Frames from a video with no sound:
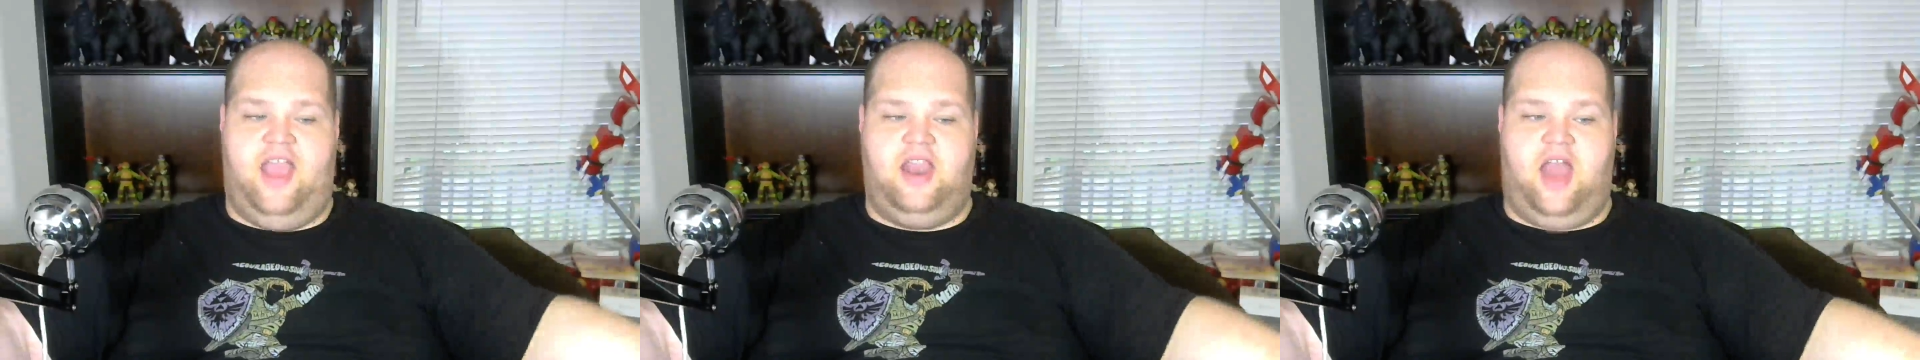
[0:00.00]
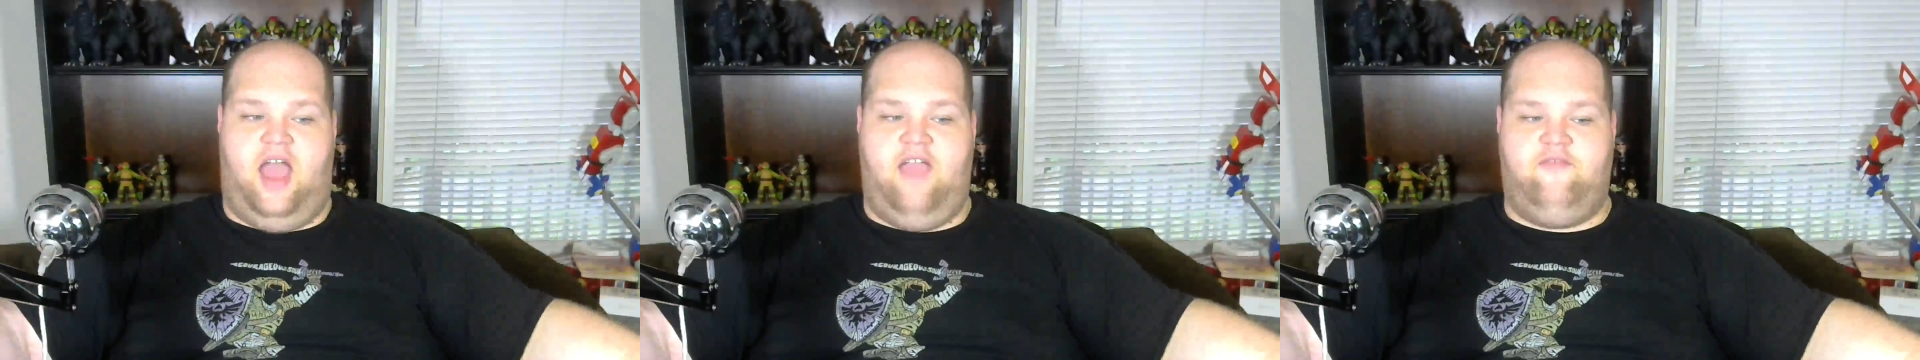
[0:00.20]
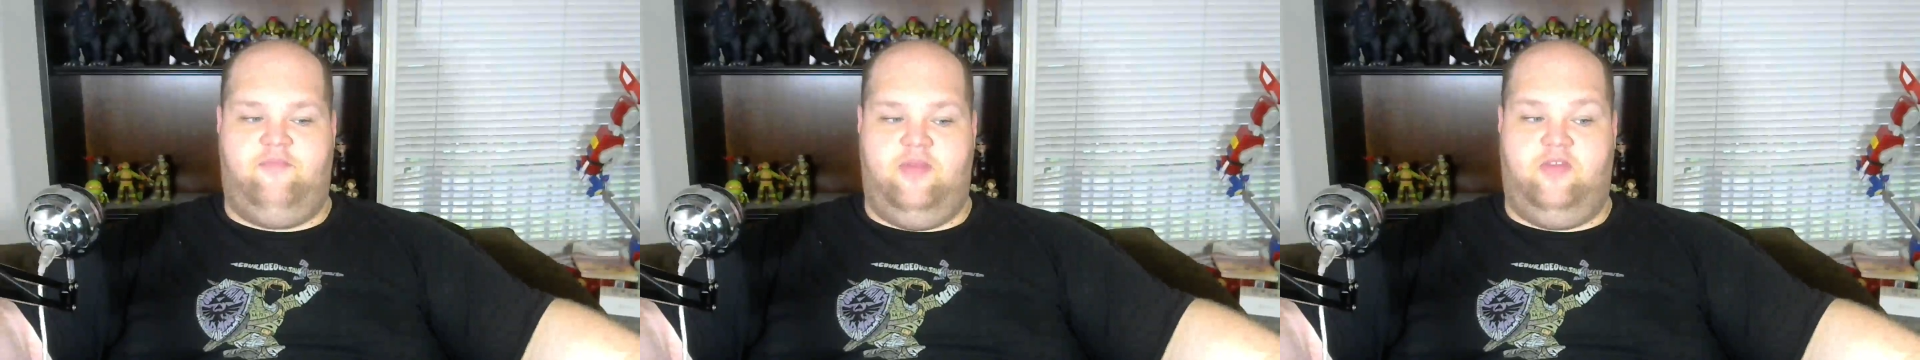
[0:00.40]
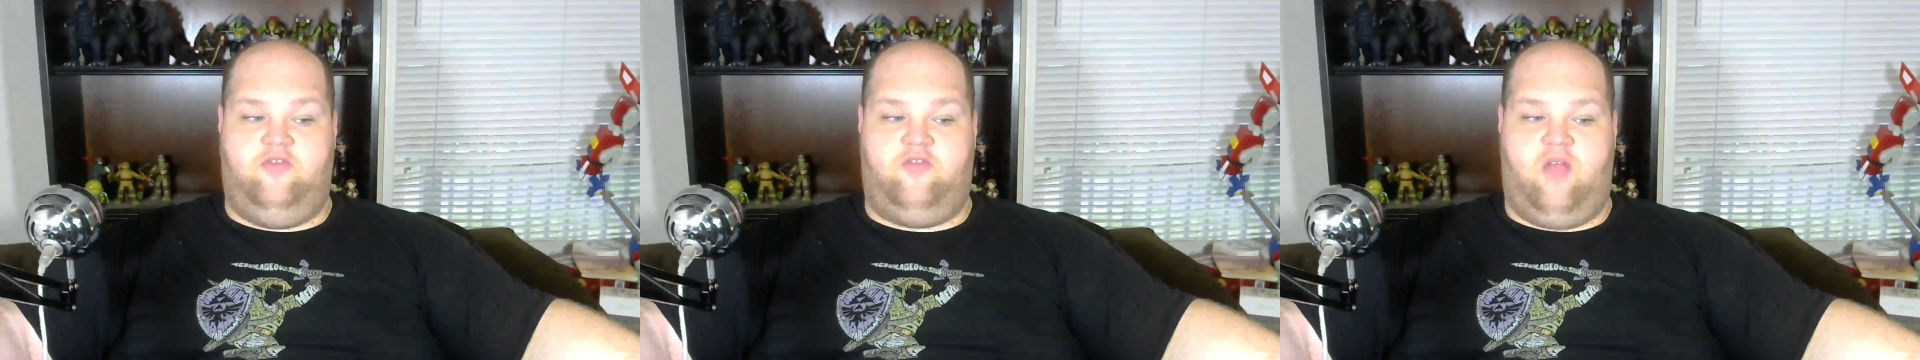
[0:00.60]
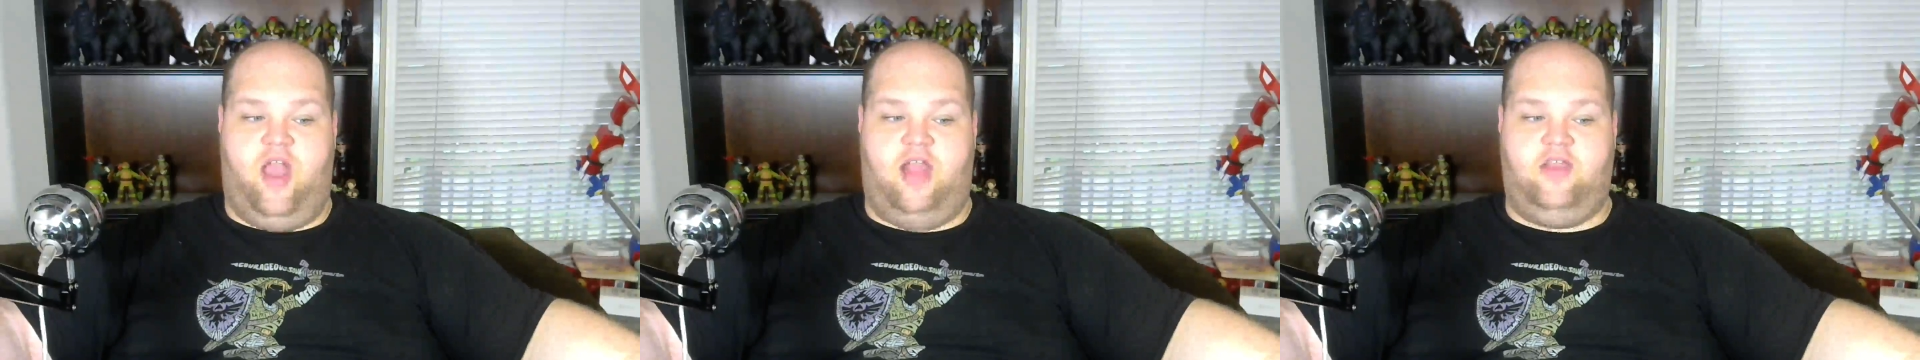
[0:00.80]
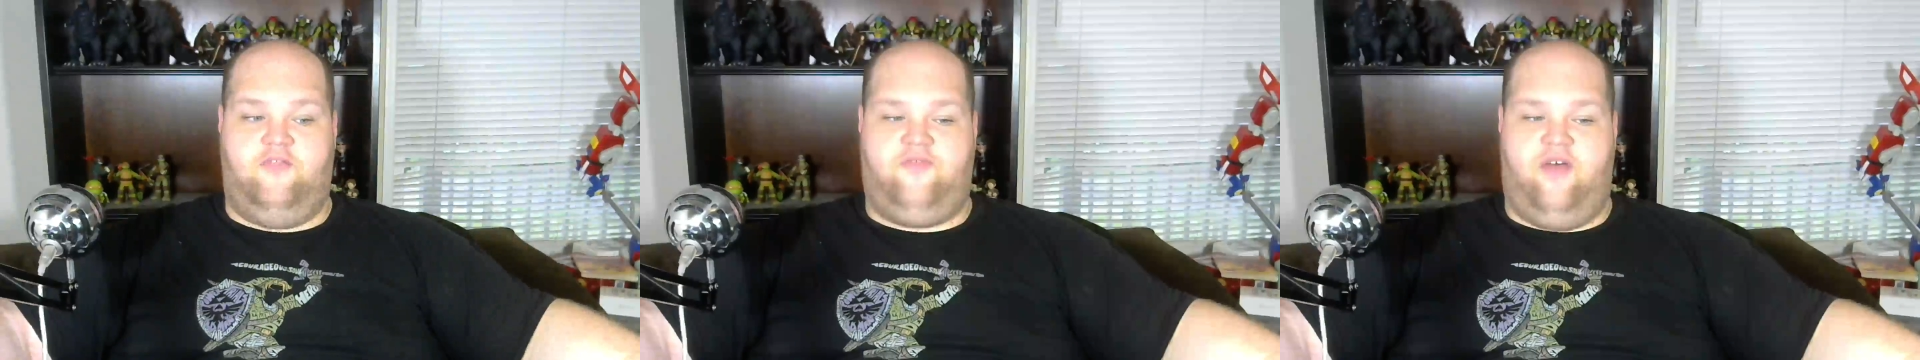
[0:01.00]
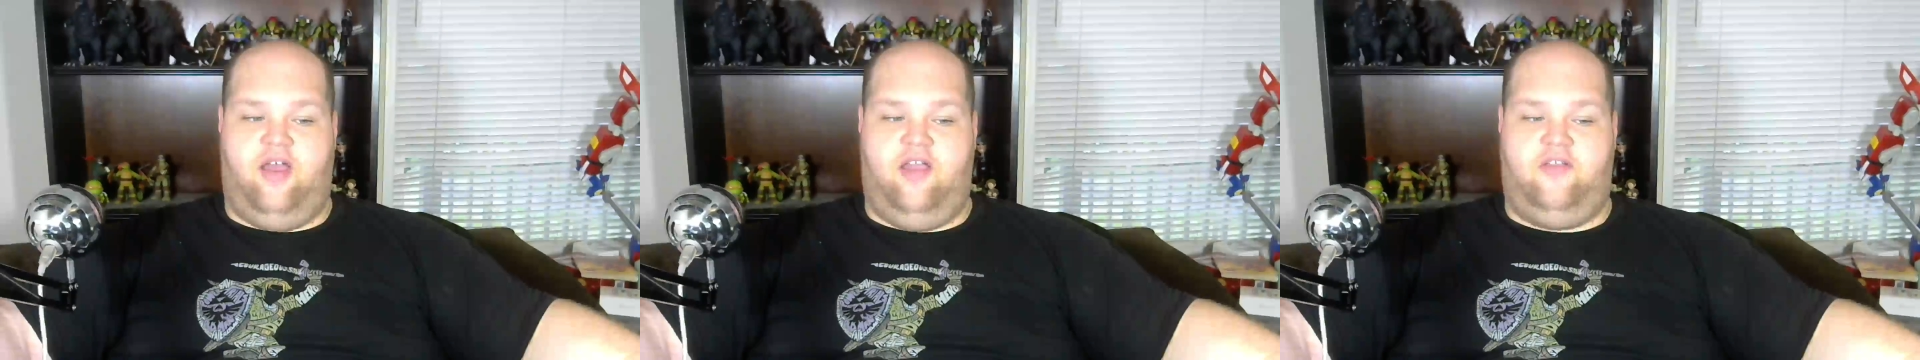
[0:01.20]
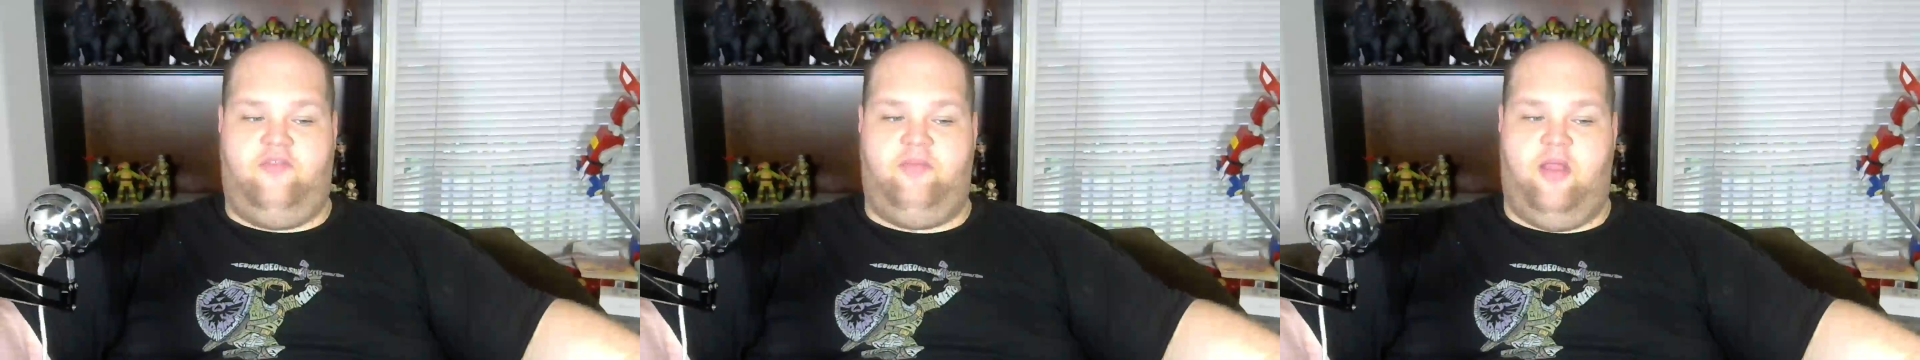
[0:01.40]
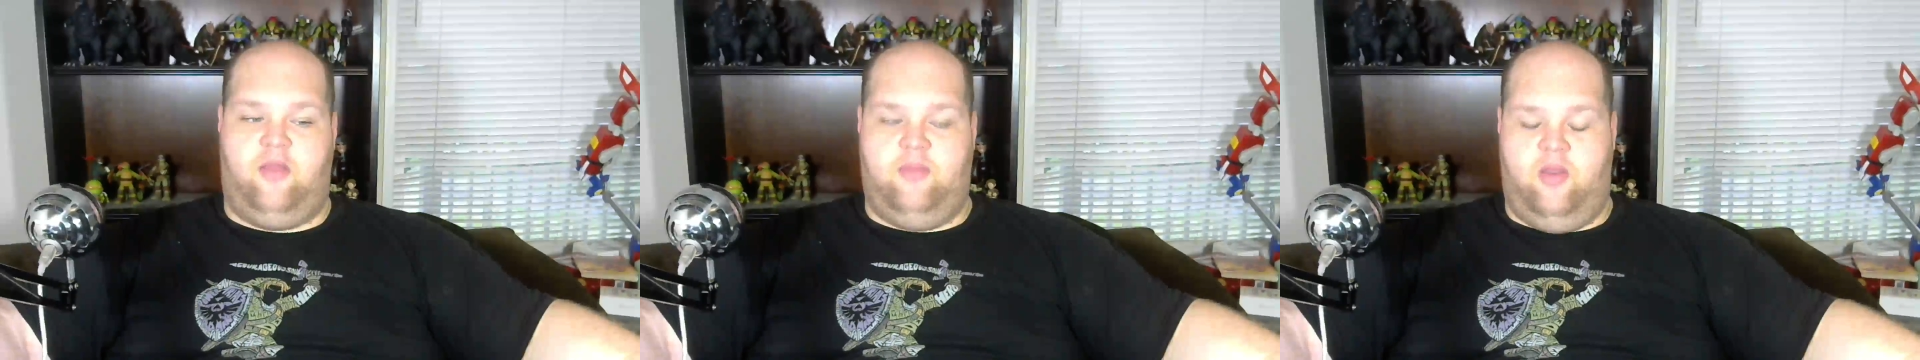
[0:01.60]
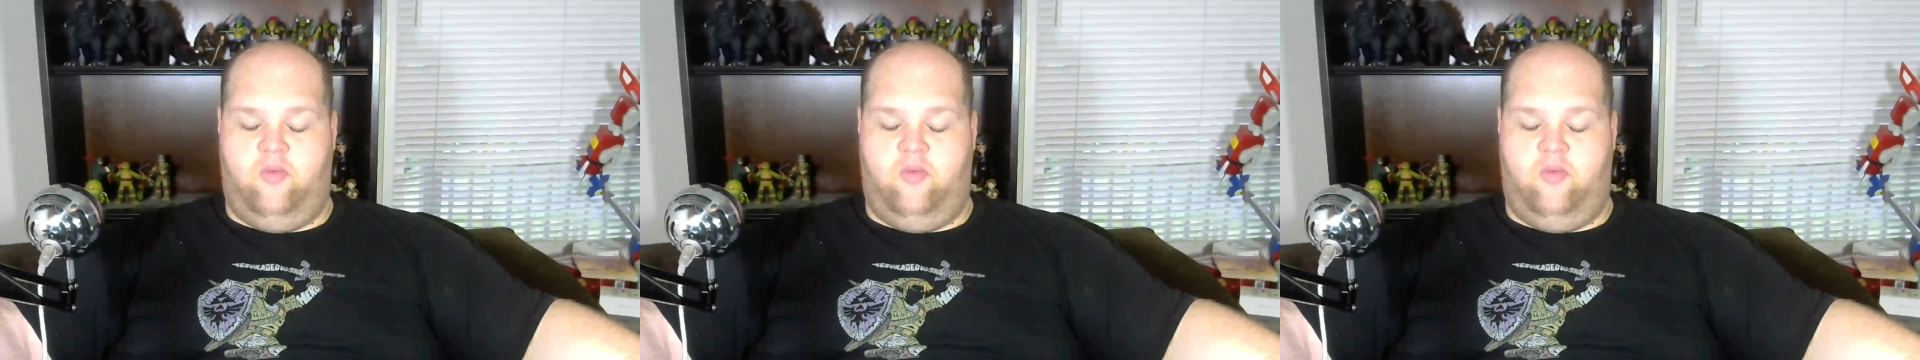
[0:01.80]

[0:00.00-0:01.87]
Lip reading: I've been trying to experiment